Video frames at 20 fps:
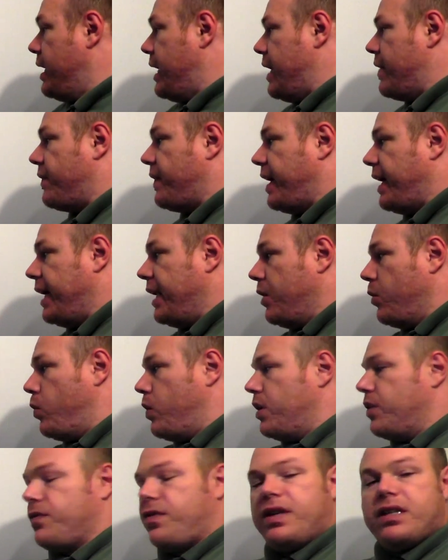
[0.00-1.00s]
If any
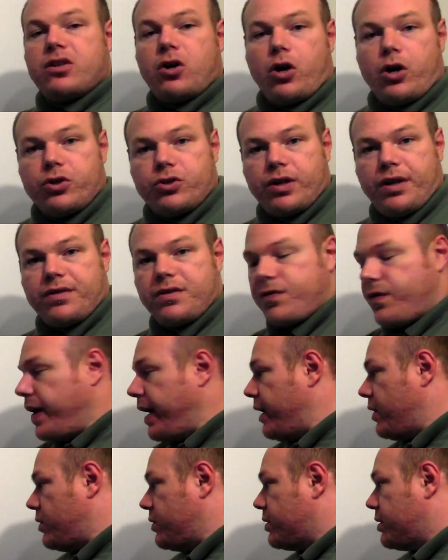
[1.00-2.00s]
one of these hard drives
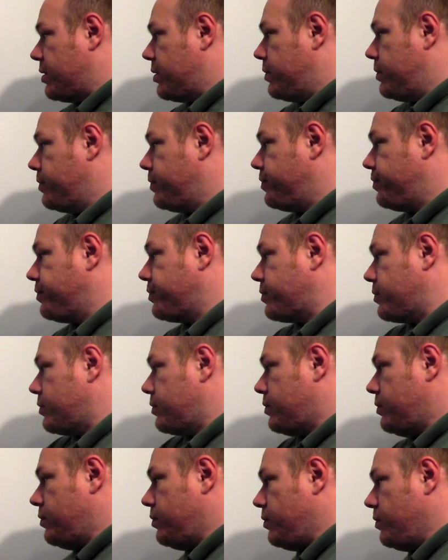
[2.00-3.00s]
fails,
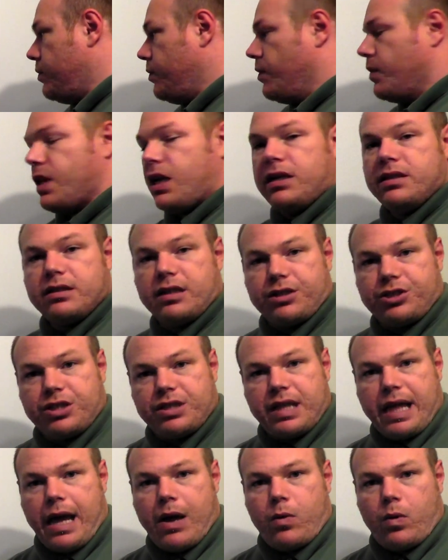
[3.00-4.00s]
such
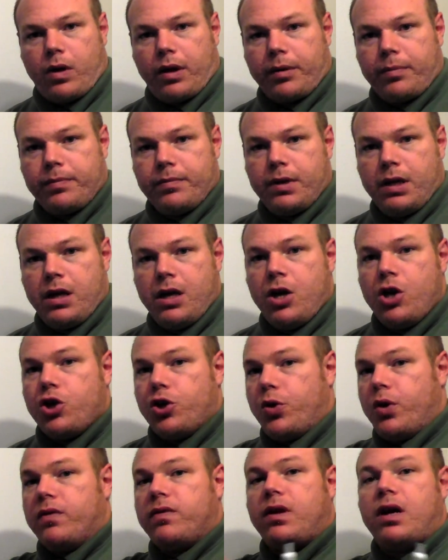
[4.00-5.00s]
as that one,
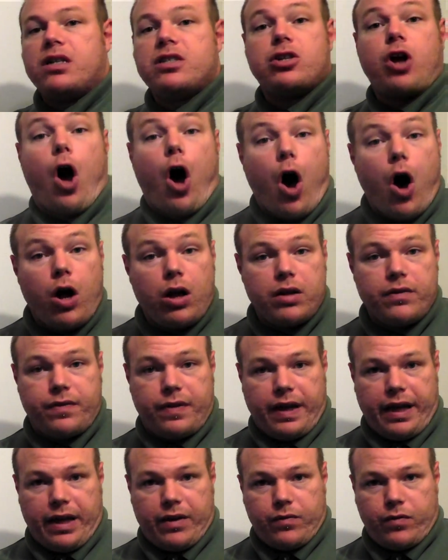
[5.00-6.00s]
you have lost all of
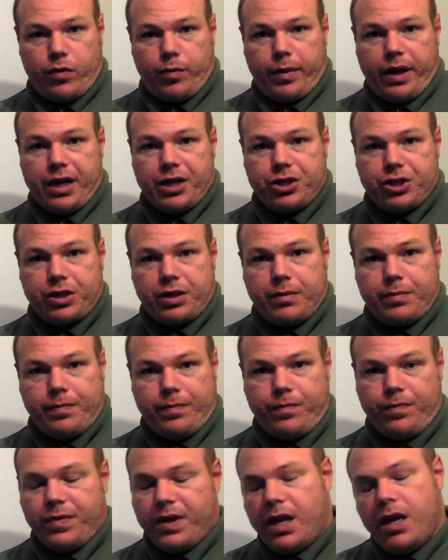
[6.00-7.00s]
the information.
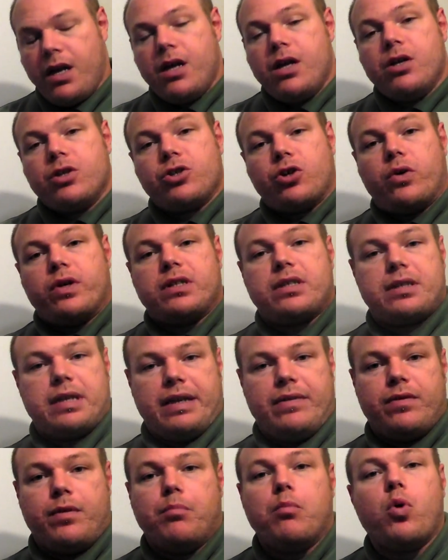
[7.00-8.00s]
So it's
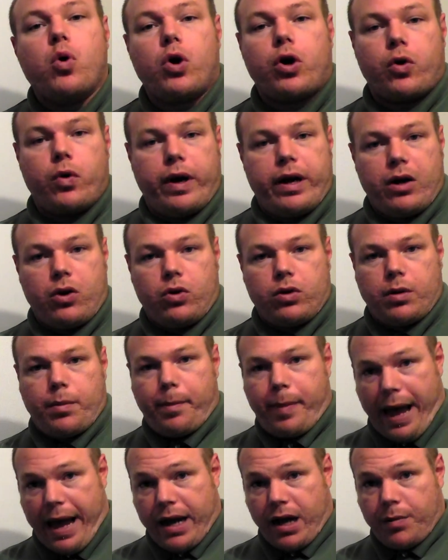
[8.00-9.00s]
even more critical to
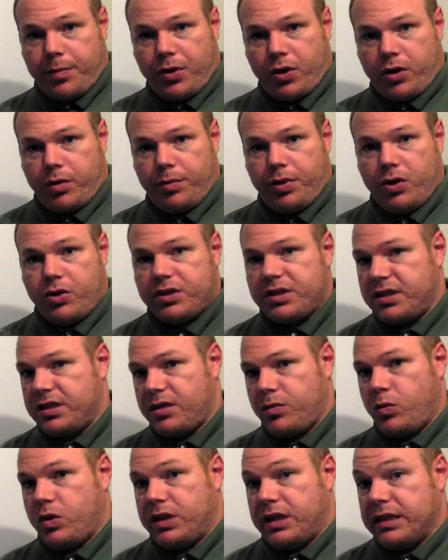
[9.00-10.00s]
back up your computer
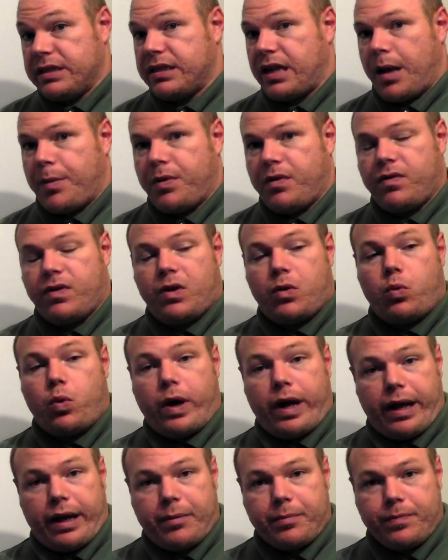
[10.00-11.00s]
system with this type of
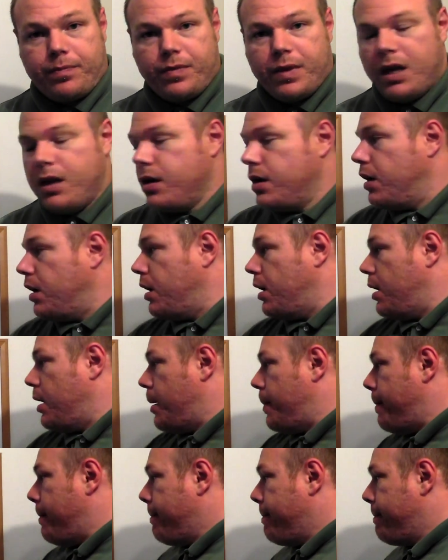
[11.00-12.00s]
array.
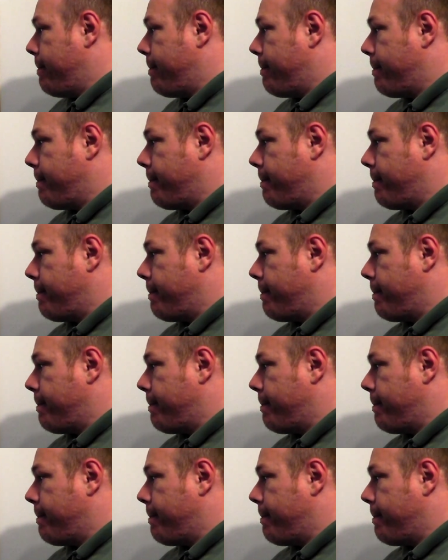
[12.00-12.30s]
Um,